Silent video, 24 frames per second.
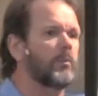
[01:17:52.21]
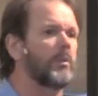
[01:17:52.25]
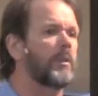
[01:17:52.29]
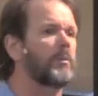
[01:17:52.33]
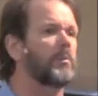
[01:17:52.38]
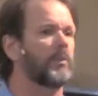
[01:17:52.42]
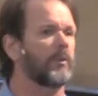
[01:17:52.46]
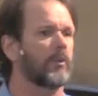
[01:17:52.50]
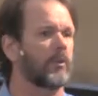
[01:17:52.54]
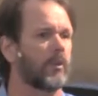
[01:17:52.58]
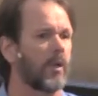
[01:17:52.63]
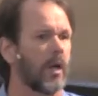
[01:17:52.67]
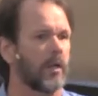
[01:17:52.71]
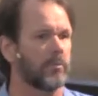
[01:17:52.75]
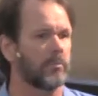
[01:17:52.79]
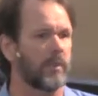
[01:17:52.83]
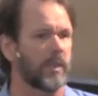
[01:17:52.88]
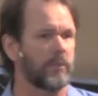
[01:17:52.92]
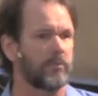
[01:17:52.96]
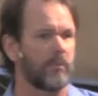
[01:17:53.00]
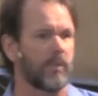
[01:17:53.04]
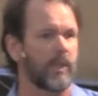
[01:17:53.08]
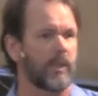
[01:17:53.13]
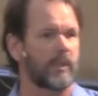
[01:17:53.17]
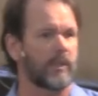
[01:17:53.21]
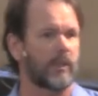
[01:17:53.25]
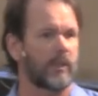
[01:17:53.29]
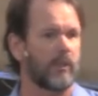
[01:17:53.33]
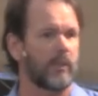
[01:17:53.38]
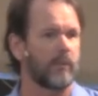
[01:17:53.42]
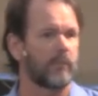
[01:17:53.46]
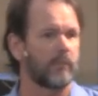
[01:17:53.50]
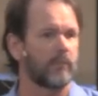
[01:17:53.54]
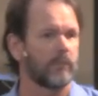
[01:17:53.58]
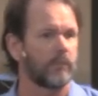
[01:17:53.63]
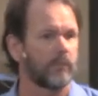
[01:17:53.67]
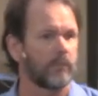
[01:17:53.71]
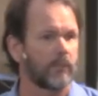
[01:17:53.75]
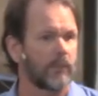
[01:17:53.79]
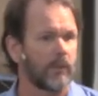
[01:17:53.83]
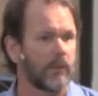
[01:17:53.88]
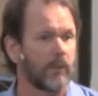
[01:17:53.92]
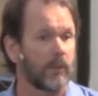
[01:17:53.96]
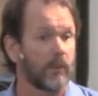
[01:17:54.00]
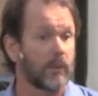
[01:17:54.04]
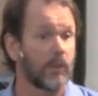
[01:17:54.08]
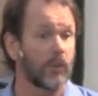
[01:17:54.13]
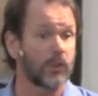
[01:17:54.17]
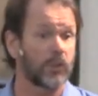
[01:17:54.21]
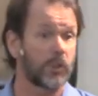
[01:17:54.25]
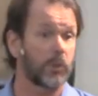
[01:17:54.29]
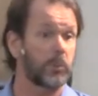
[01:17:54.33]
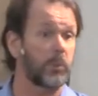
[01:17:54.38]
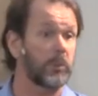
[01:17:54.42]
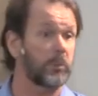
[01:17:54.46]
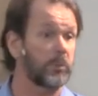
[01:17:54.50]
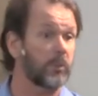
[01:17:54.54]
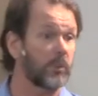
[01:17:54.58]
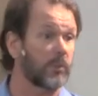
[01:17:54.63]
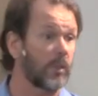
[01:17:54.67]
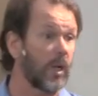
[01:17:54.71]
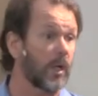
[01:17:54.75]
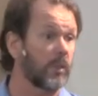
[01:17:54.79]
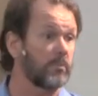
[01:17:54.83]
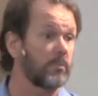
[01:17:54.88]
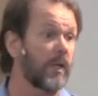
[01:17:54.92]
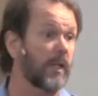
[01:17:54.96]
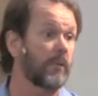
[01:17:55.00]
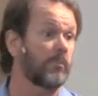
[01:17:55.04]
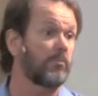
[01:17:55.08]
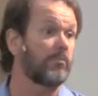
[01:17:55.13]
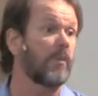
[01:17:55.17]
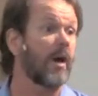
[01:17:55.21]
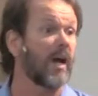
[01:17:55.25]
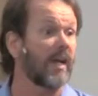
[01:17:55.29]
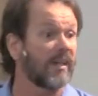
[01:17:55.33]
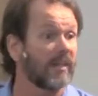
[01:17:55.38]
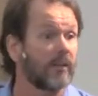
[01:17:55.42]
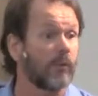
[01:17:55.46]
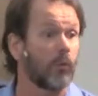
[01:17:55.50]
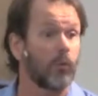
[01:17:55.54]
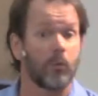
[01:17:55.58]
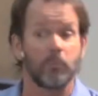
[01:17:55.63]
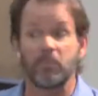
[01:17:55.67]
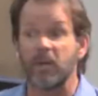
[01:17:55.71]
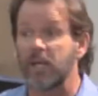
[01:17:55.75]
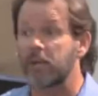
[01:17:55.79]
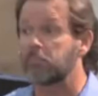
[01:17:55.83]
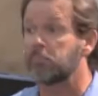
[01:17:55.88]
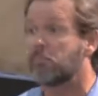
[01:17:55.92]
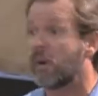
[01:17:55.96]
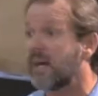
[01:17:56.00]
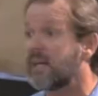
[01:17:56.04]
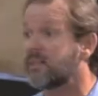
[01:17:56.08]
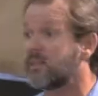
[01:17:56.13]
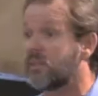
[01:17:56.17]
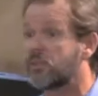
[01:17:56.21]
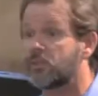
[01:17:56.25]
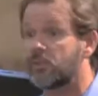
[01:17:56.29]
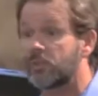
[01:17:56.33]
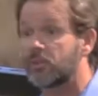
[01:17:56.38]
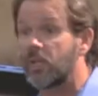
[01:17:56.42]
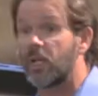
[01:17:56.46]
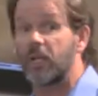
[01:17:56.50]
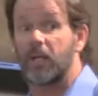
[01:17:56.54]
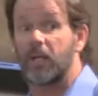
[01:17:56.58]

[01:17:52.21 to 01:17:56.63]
the people that God made mighty. Those are the people that God made might, or will make mighty today.